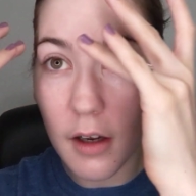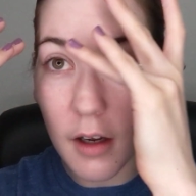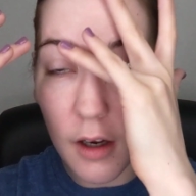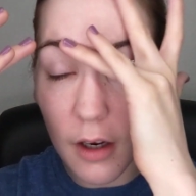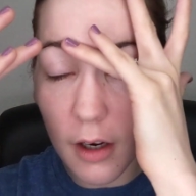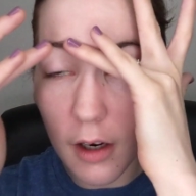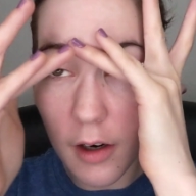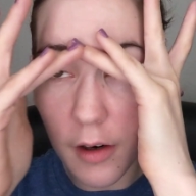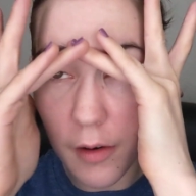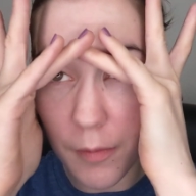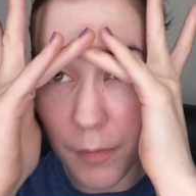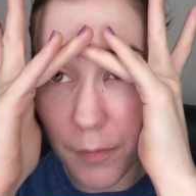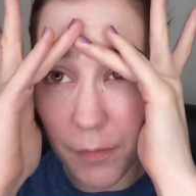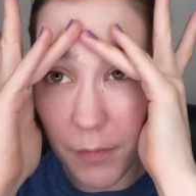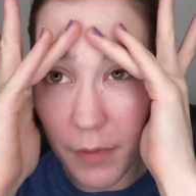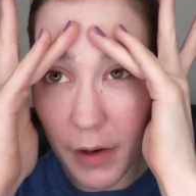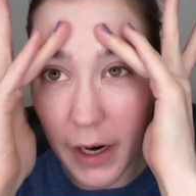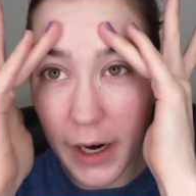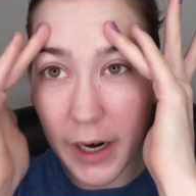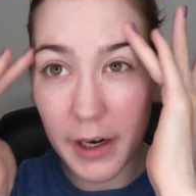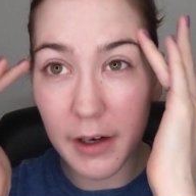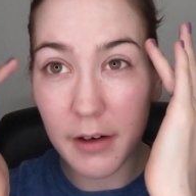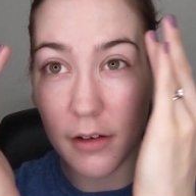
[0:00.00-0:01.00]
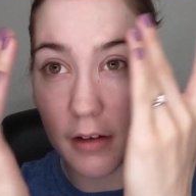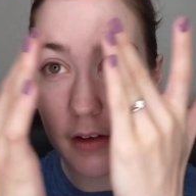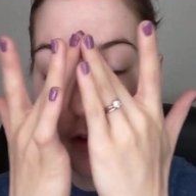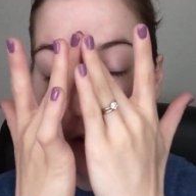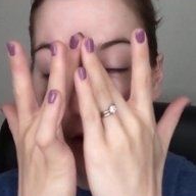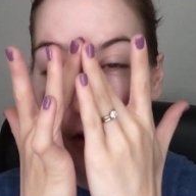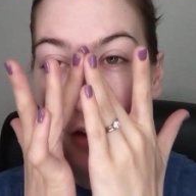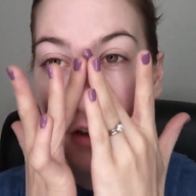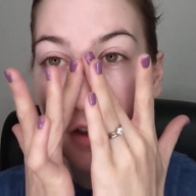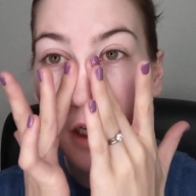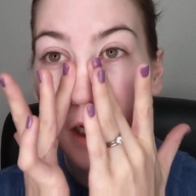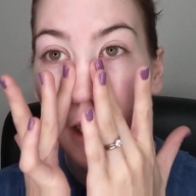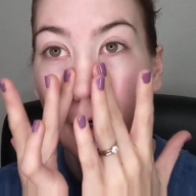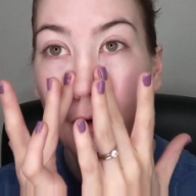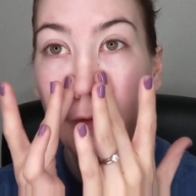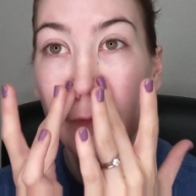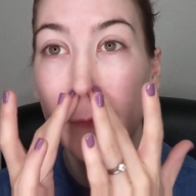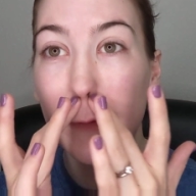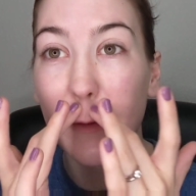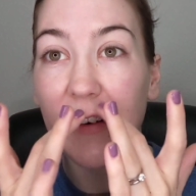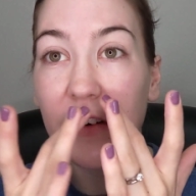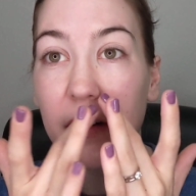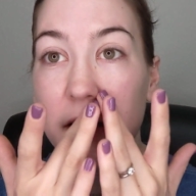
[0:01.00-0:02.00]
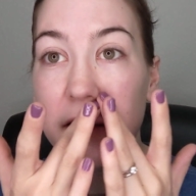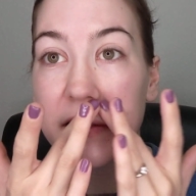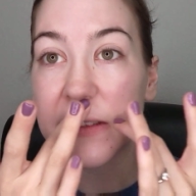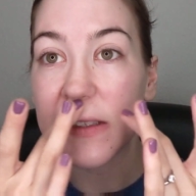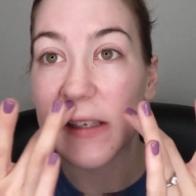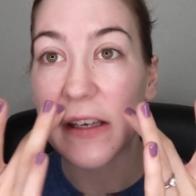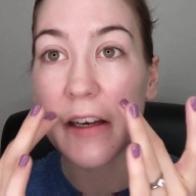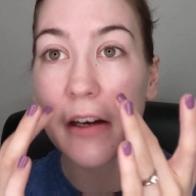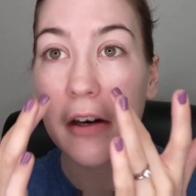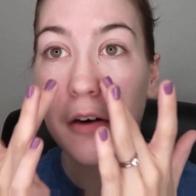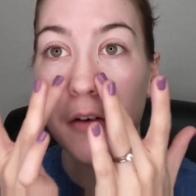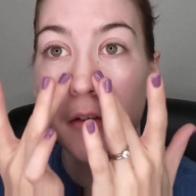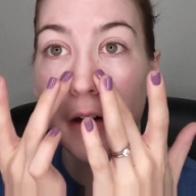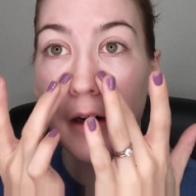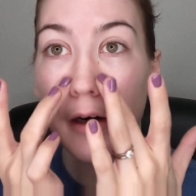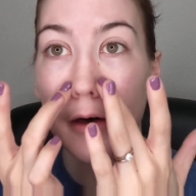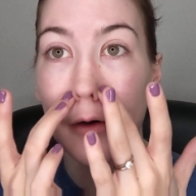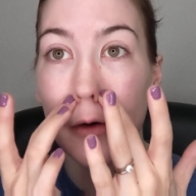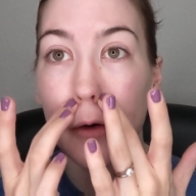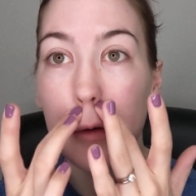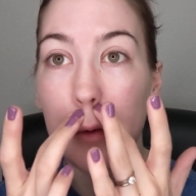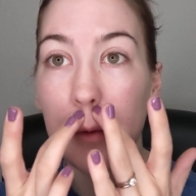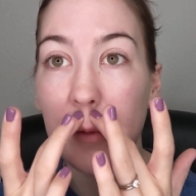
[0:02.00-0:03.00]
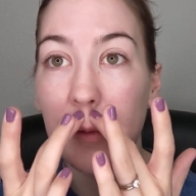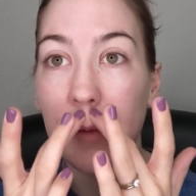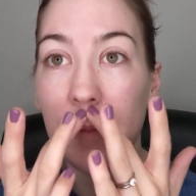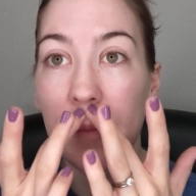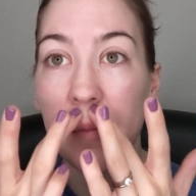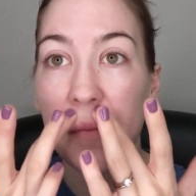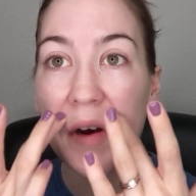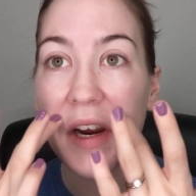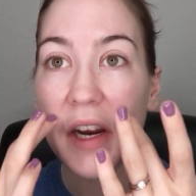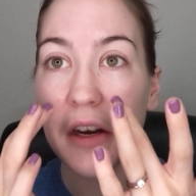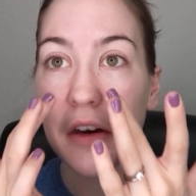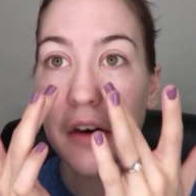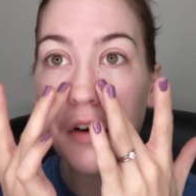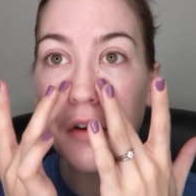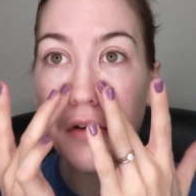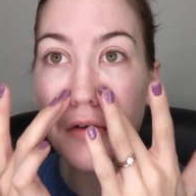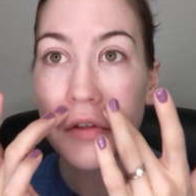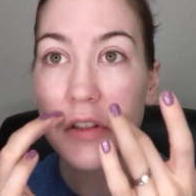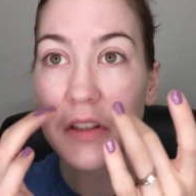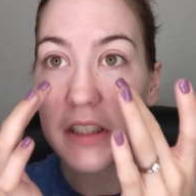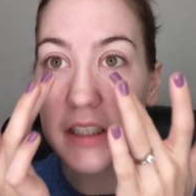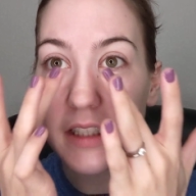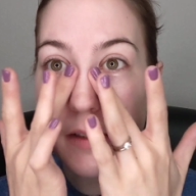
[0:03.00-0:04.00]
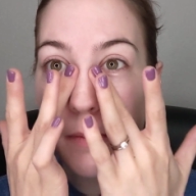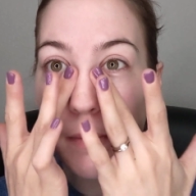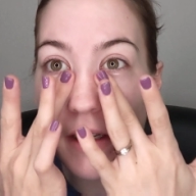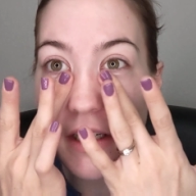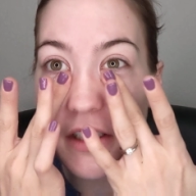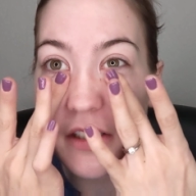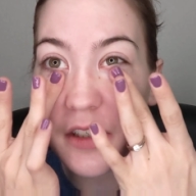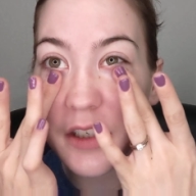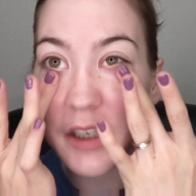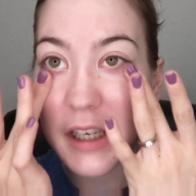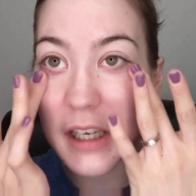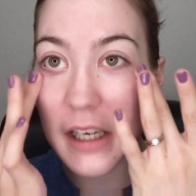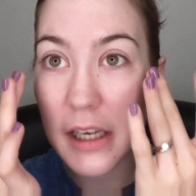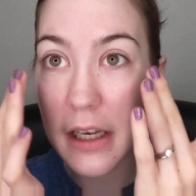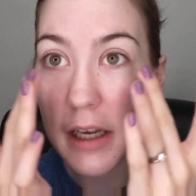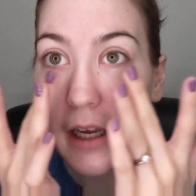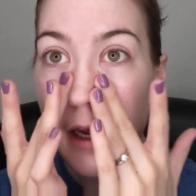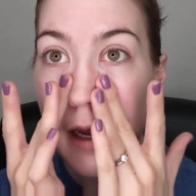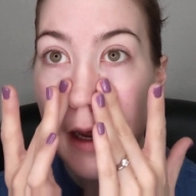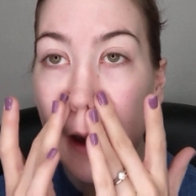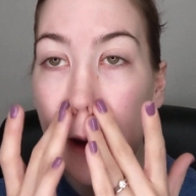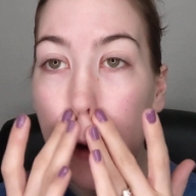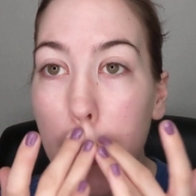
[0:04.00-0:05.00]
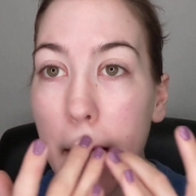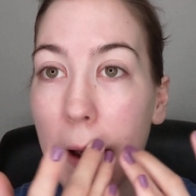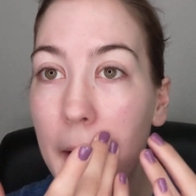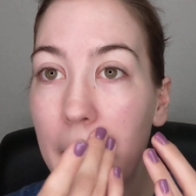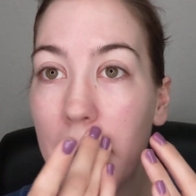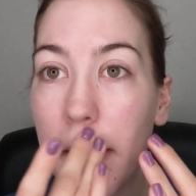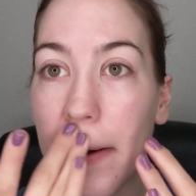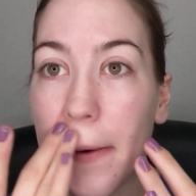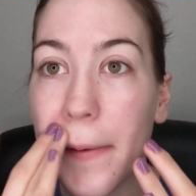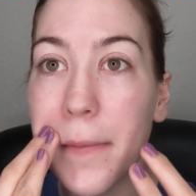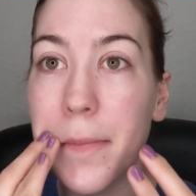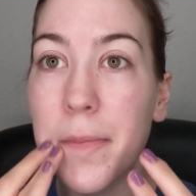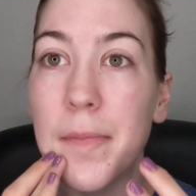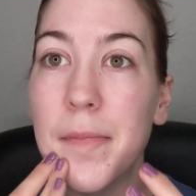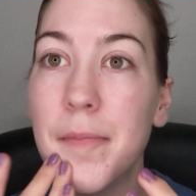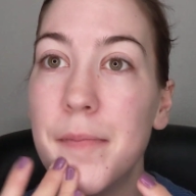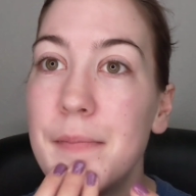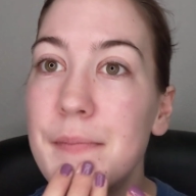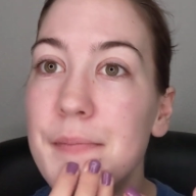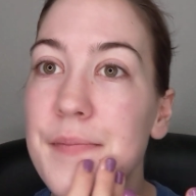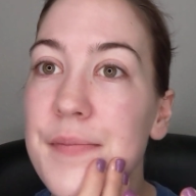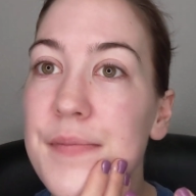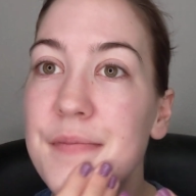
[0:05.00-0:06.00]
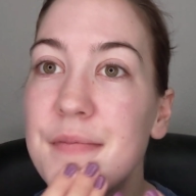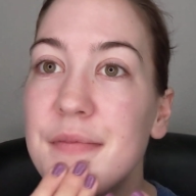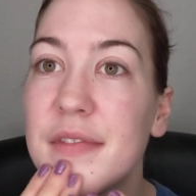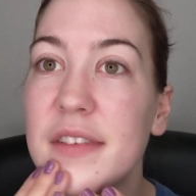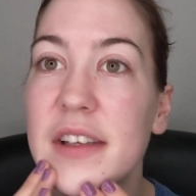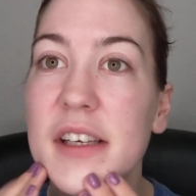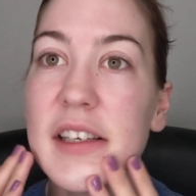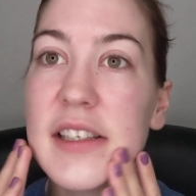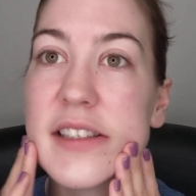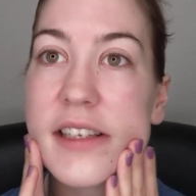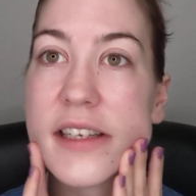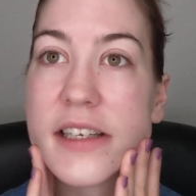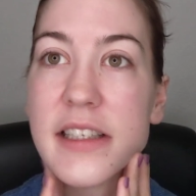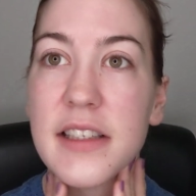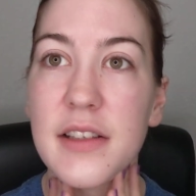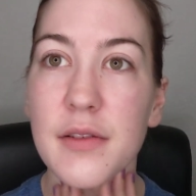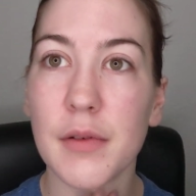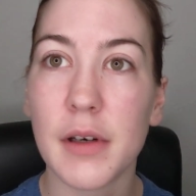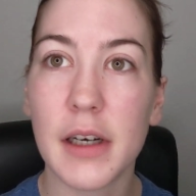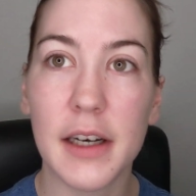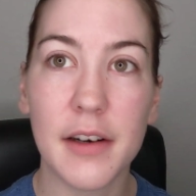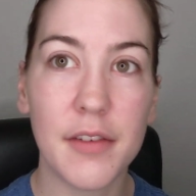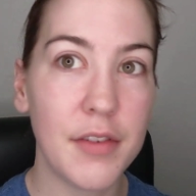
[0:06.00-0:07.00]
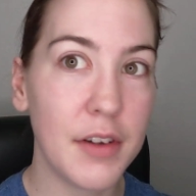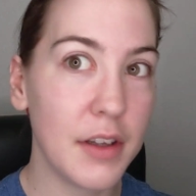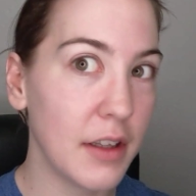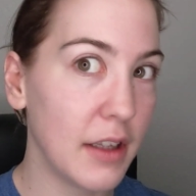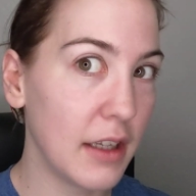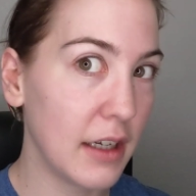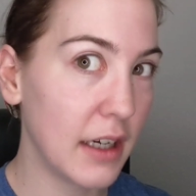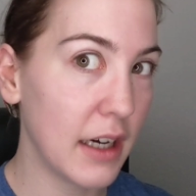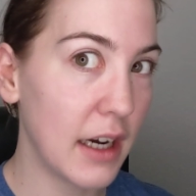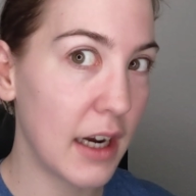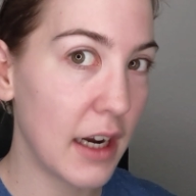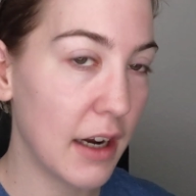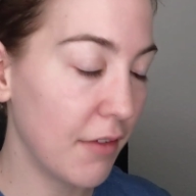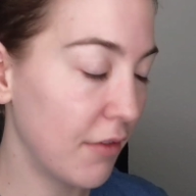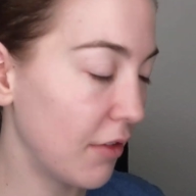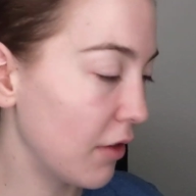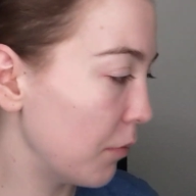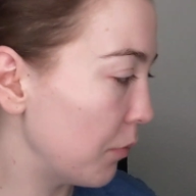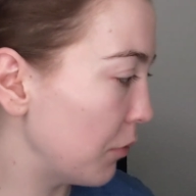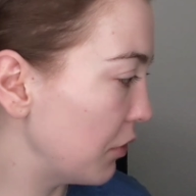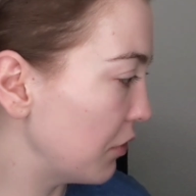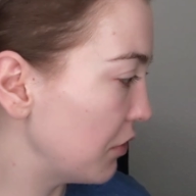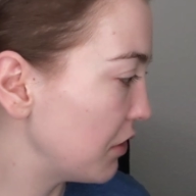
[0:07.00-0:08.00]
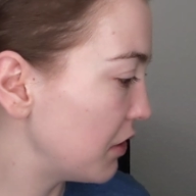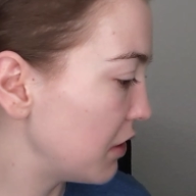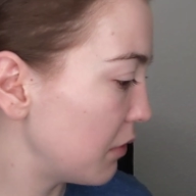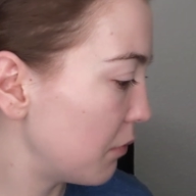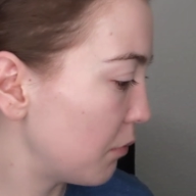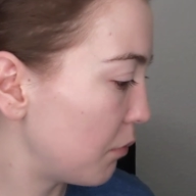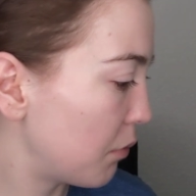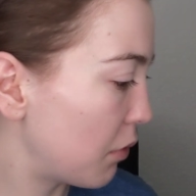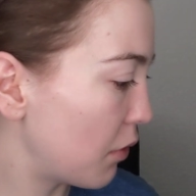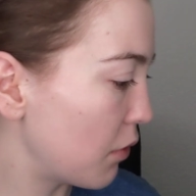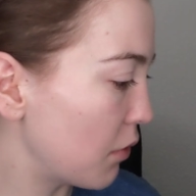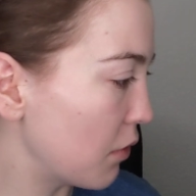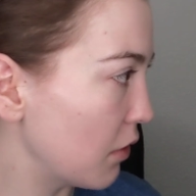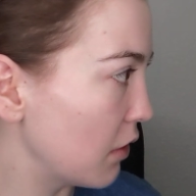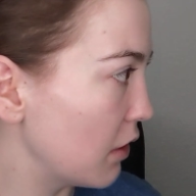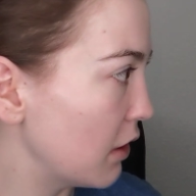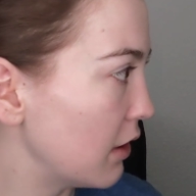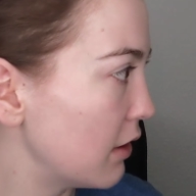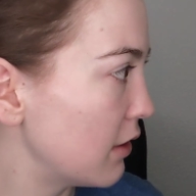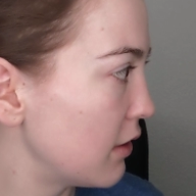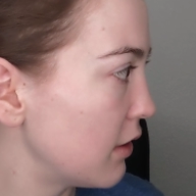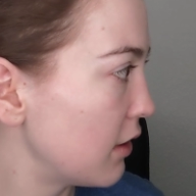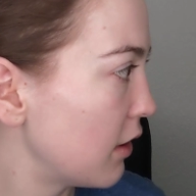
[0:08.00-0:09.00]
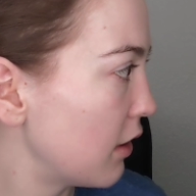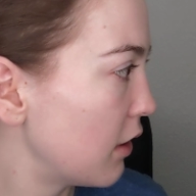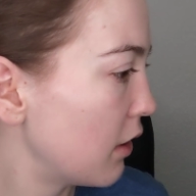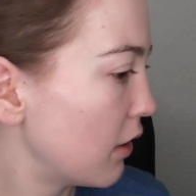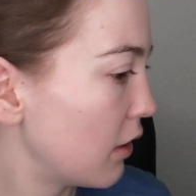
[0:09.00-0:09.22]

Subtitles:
I try to focus it around my nose especially, because that's where I feel like I have the most pores,